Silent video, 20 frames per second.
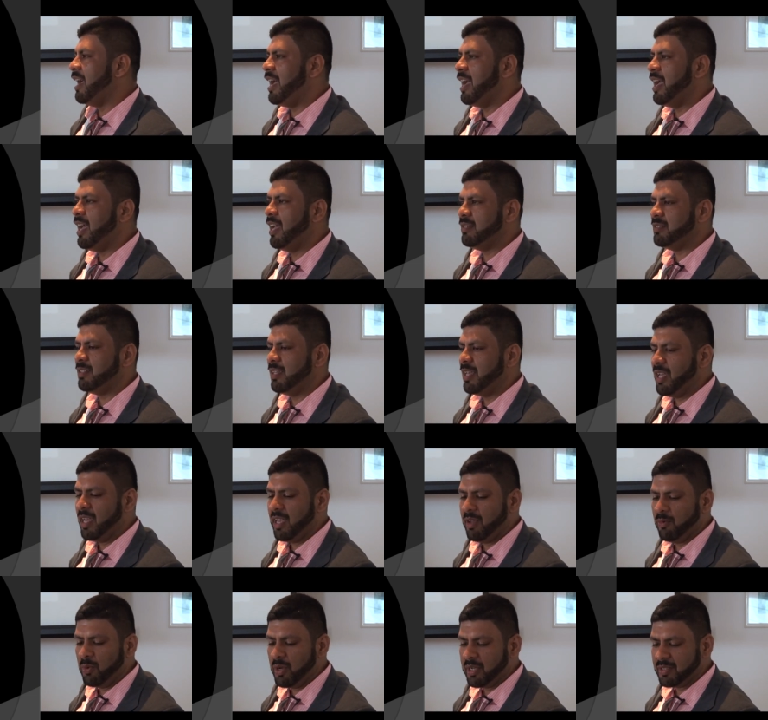had
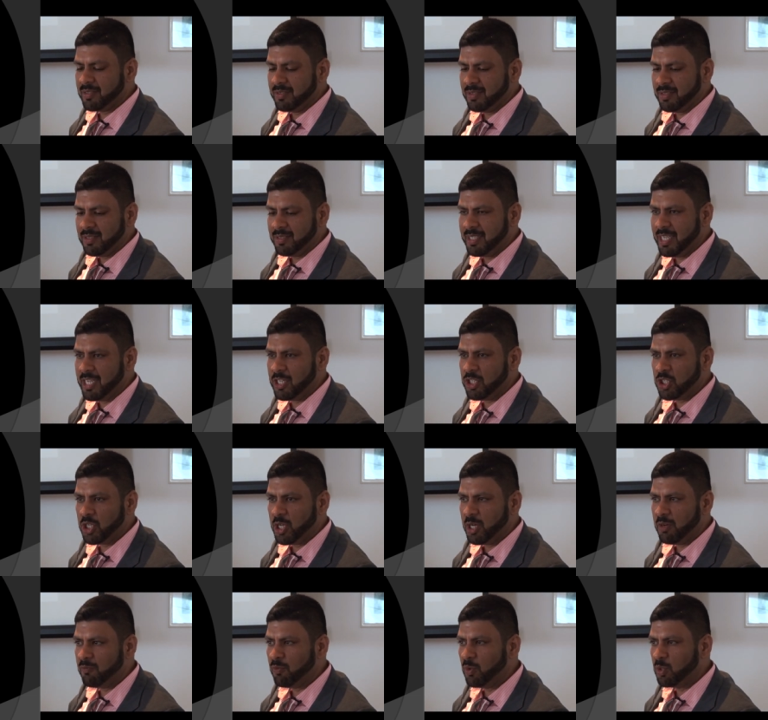uh, worked as a
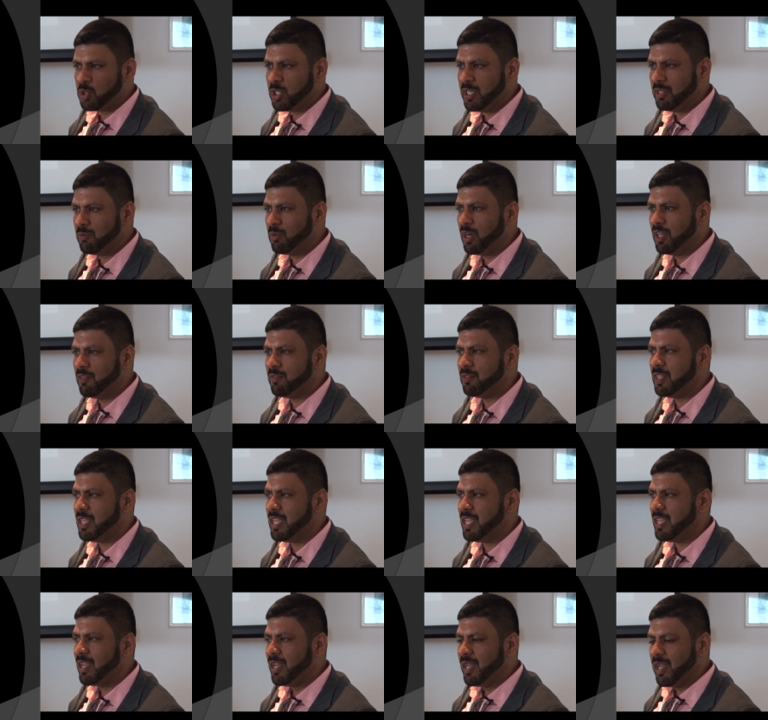teacher. Unfortunately, one of
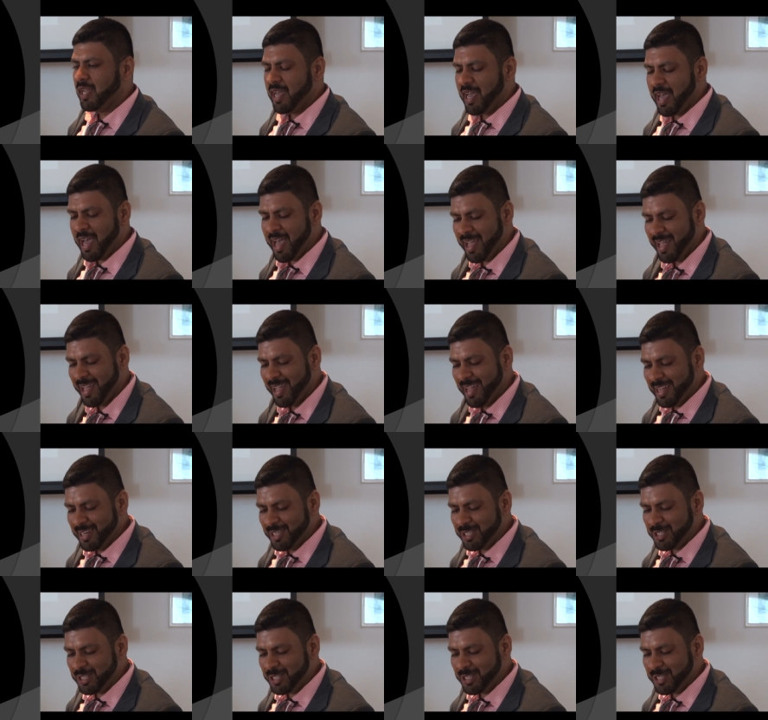the uh,